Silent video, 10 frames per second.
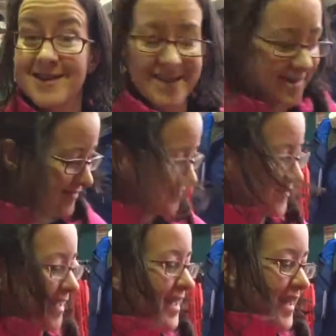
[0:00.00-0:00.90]
earlier.
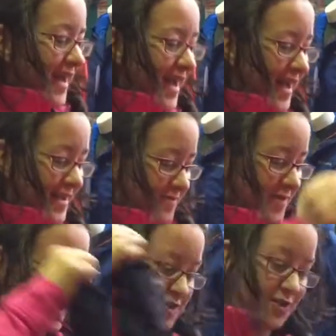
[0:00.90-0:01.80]

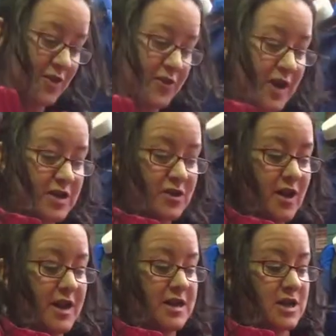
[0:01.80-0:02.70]
So you've got your
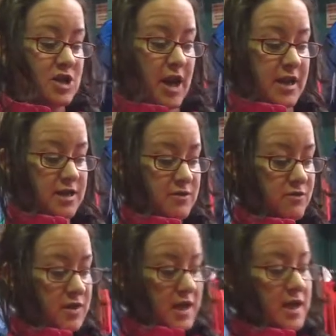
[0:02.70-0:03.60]
light jacket,
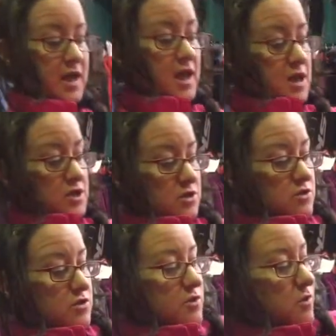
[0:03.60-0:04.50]
okay? So
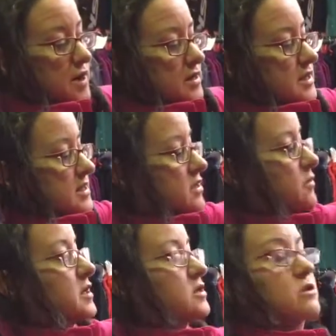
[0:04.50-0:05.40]
you can wear this in the
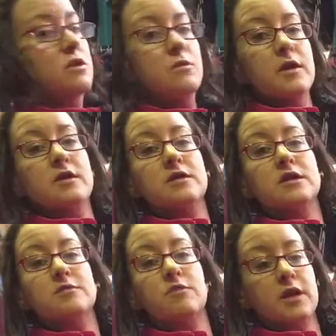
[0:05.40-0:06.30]
winter, you can wear it in the
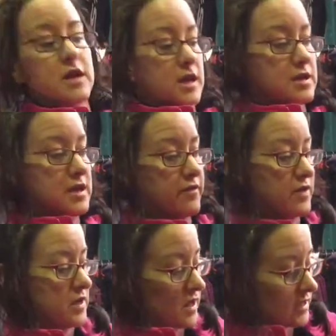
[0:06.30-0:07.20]
spring. It's
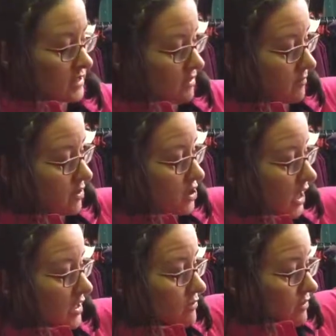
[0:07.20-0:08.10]
even a nice summer
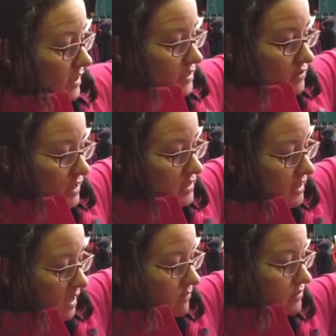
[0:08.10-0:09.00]
jacket, okay? So that's
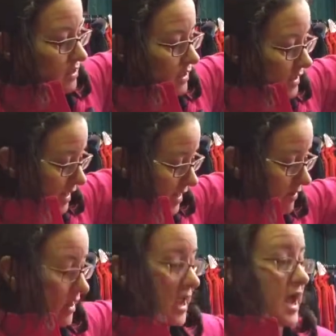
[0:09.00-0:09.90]
the outside
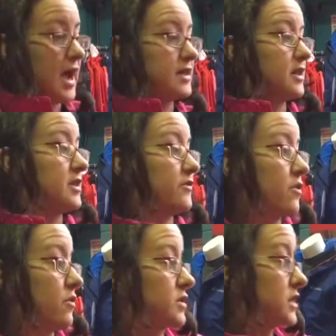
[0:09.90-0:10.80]
layer. And then of
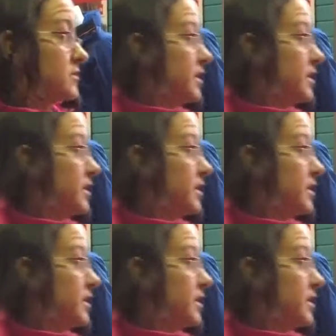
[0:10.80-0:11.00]
course, as